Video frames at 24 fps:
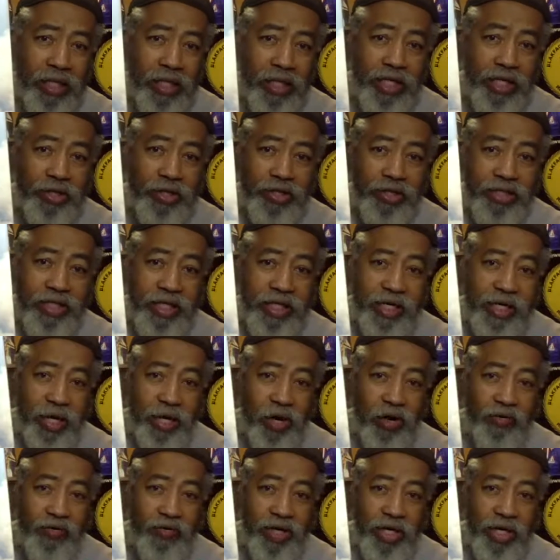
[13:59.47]
Then you
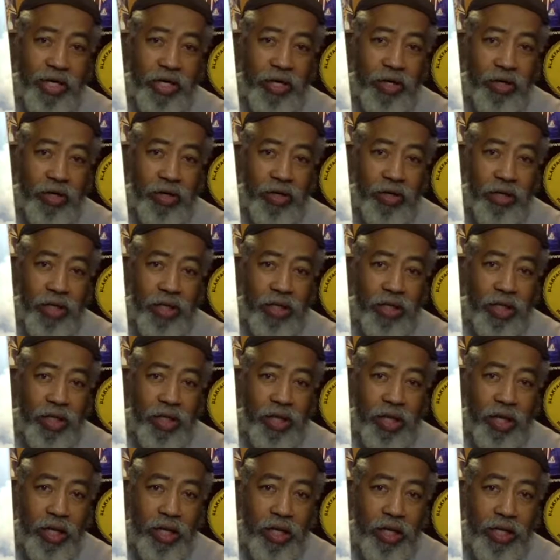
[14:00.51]
see over here,
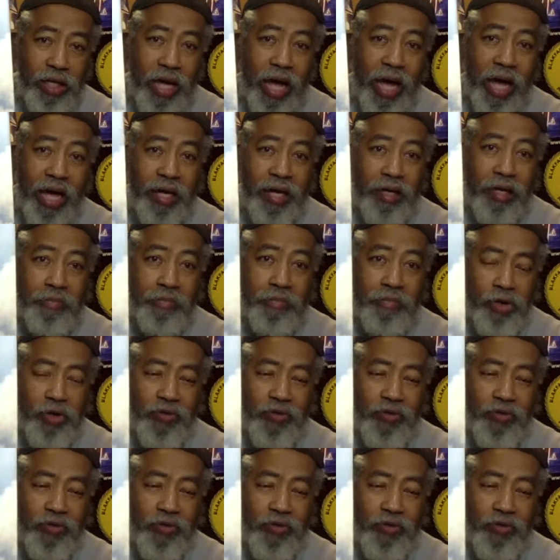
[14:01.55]
Guion